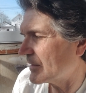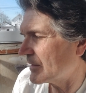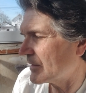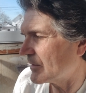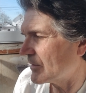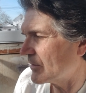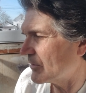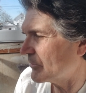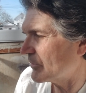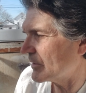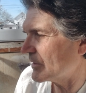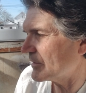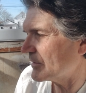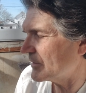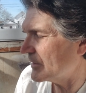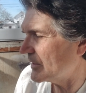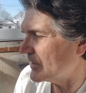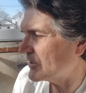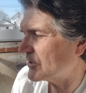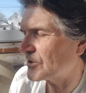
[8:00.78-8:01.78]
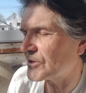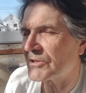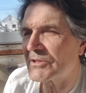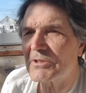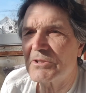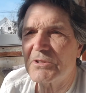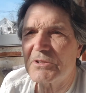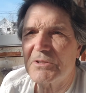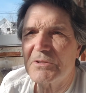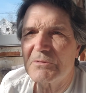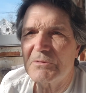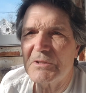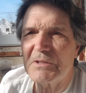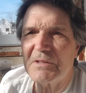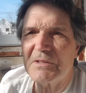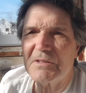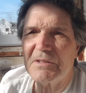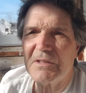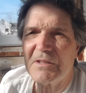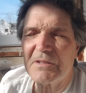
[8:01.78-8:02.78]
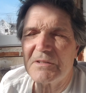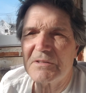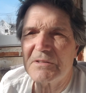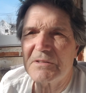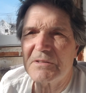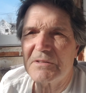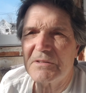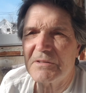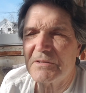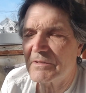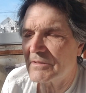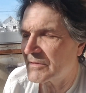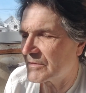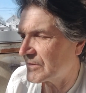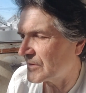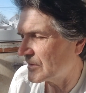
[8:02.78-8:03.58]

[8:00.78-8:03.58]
you know, what leeches, what ticks